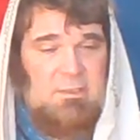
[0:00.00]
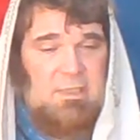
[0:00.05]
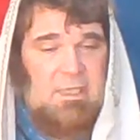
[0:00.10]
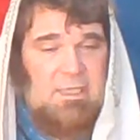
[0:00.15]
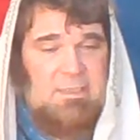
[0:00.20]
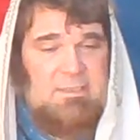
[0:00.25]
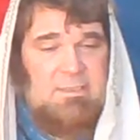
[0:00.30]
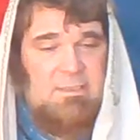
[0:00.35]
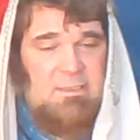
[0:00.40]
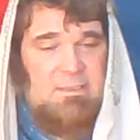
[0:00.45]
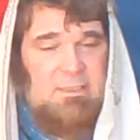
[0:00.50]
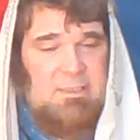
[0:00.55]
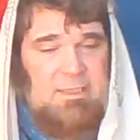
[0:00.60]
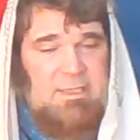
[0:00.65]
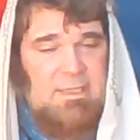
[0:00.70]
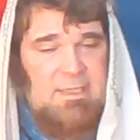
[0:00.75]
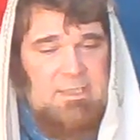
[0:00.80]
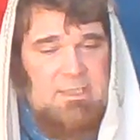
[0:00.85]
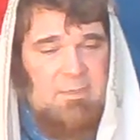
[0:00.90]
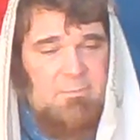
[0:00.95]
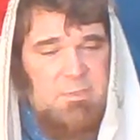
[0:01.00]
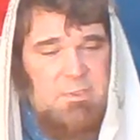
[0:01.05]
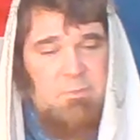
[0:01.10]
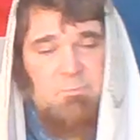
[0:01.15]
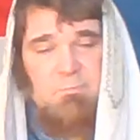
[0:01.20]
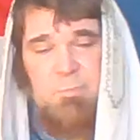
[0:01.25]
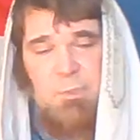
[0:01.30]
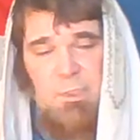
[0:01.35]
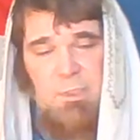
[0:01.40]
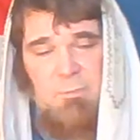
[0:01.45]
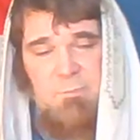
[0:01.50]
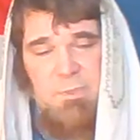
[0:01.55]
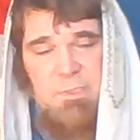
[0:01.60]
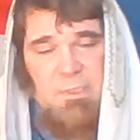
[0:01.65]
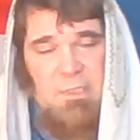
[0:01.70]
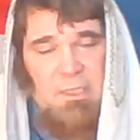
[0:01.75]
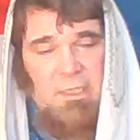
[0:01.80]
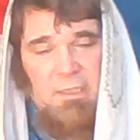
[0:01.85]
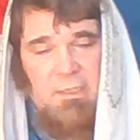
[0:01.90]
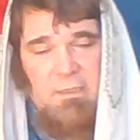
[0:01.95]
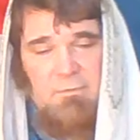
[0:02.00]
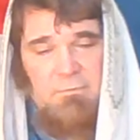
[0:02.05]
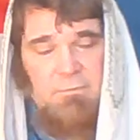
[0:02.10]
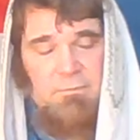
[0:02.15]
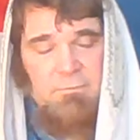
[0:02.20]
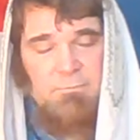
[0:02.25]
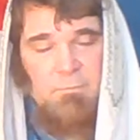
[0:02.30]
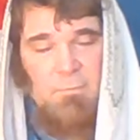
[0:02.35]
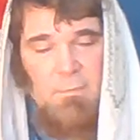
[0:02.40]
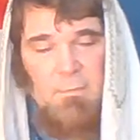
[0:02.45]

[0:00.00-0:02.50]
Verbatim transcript: It's the hiccups and burps of